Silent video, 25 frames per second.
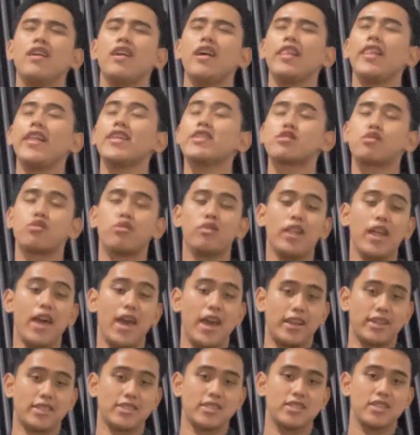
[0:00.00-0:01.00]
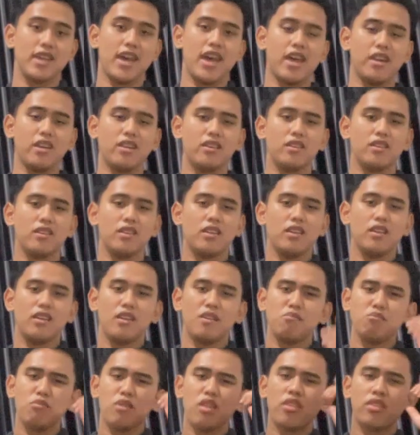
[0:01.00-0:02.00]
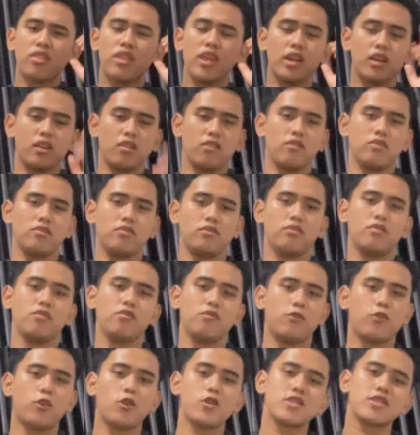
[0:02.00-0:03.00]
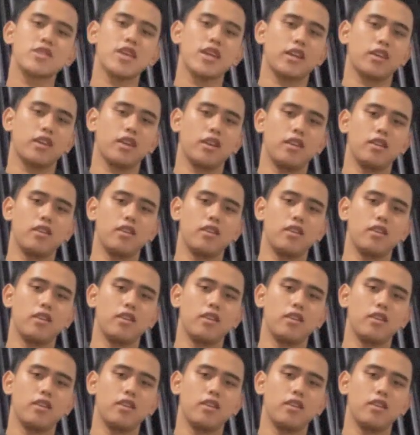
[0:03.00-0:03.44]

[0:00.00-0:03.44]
let's relax and think for a second.